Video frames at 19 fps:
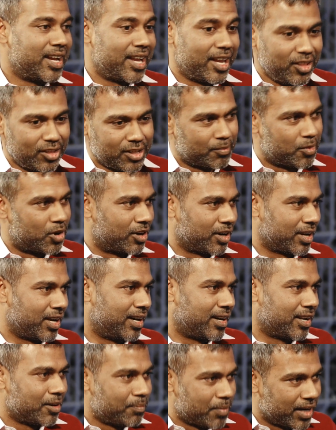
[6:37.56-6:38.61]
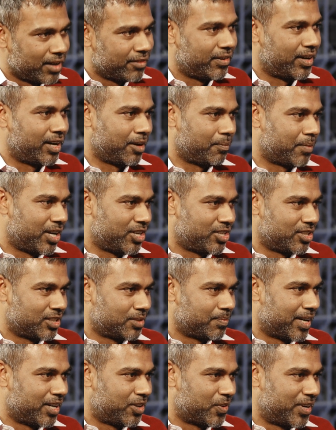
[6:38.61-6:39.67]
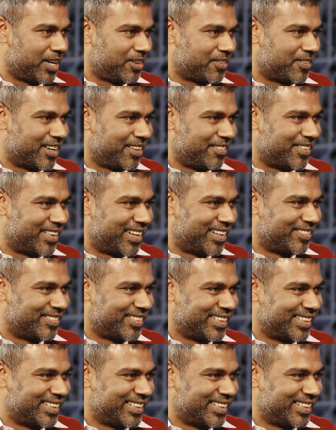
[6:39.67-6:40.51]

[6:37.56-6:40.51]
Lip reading: in the market and benefiting patients by 2025.